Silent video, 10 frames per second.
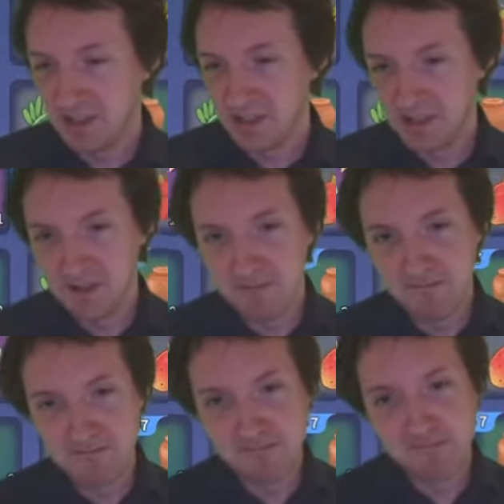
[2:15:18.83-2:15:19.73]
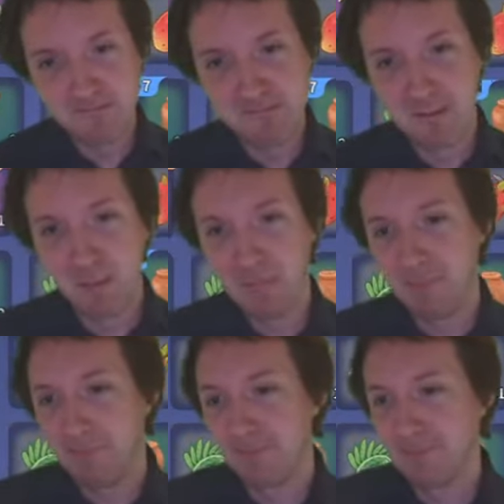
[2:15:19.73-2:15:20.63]
Also, I think the bigger
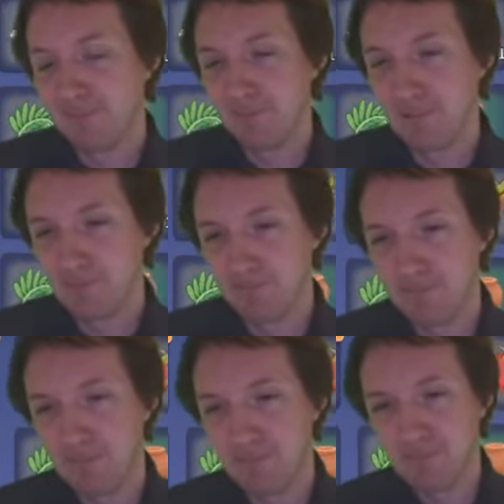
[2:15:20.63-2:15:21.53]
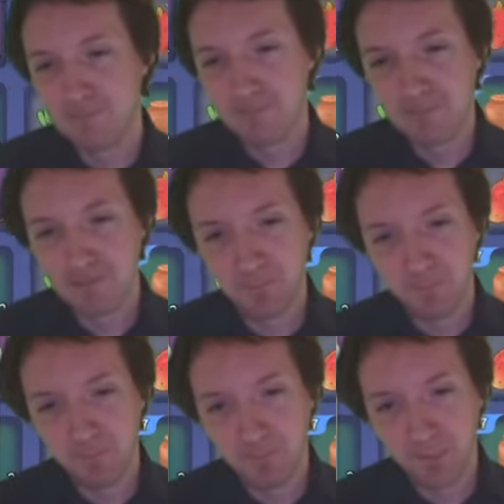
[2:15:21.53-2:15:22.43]
thing is that it's like you're not
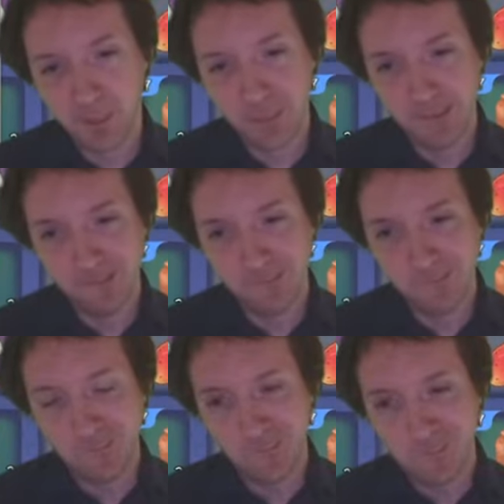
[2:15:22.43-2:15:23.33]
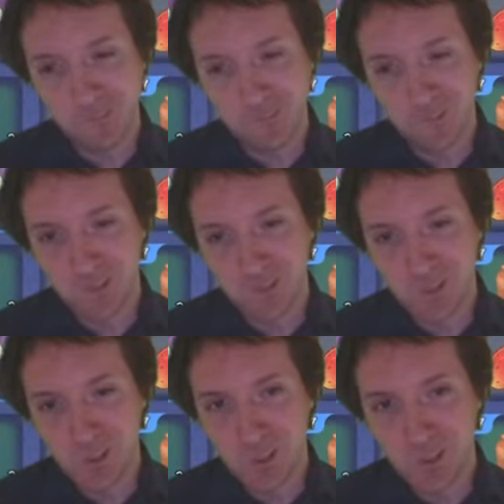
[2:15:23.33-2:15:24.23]
doing two of the same
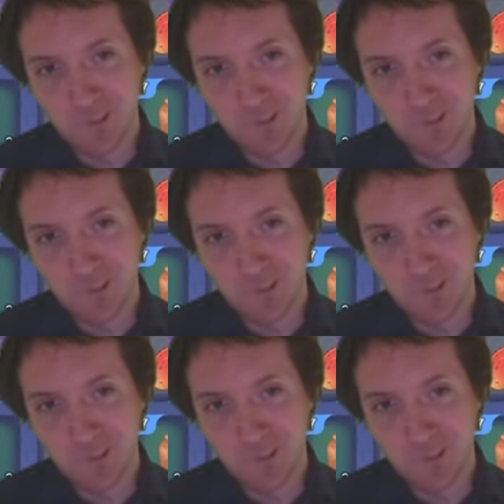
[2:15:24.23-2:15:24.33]
stream.